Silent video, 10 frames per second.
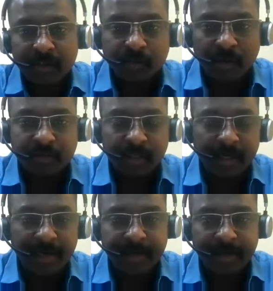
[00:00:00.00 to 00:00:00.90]

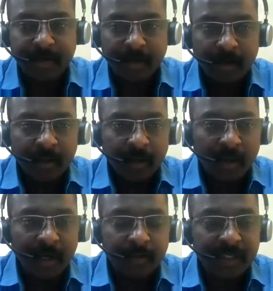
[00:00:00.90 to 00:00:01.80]
2019.
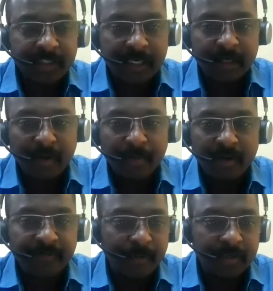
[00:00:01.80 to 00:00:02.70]
I'm the charter
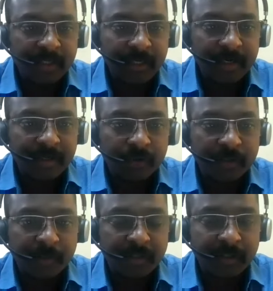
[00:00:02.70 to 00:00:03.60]
member of Emerging Leader
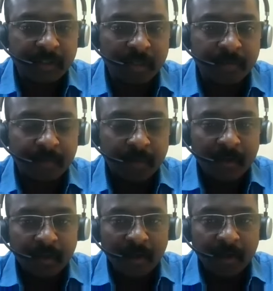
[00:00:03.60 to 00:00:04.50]
Toastmasters Club.
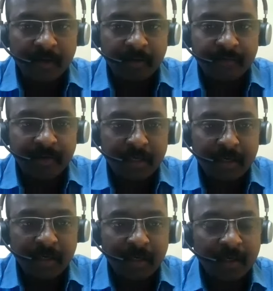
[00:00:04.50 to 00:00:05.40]
I have
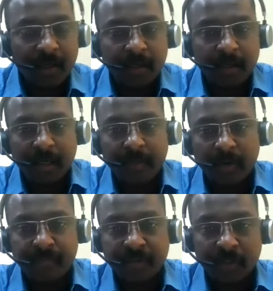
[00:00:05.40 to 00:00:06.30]
done club
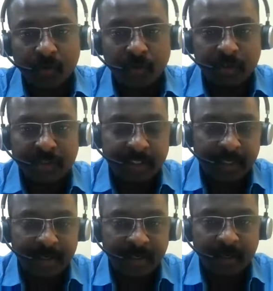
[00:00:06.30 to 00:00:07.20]
officer roles
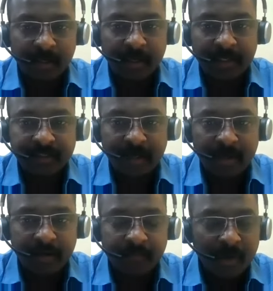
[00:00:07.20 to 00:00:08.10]
like
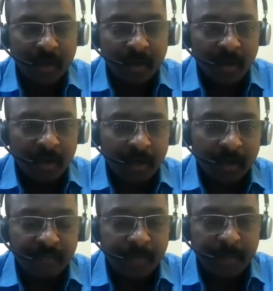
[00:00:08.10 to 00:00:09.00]
SAA,
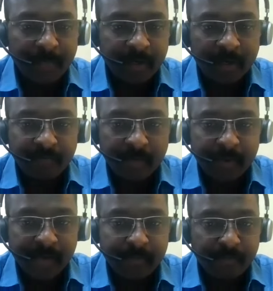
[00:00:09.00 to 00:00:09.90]
VBPR,
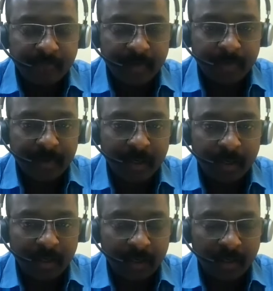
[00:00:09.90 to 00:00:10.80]
VPM,
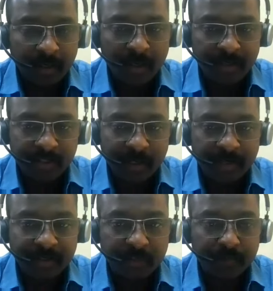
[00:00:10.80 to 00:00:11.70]
VP
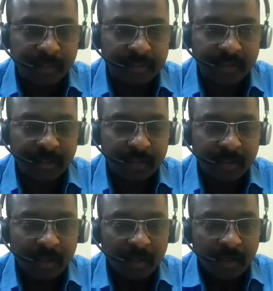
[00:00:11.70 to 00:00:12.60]
Education President,
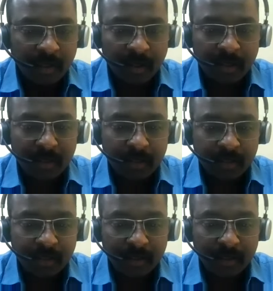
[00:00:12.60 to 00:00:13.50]
and
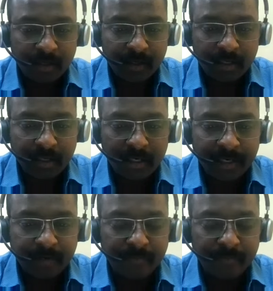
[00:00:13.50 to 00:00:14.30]
currently I'm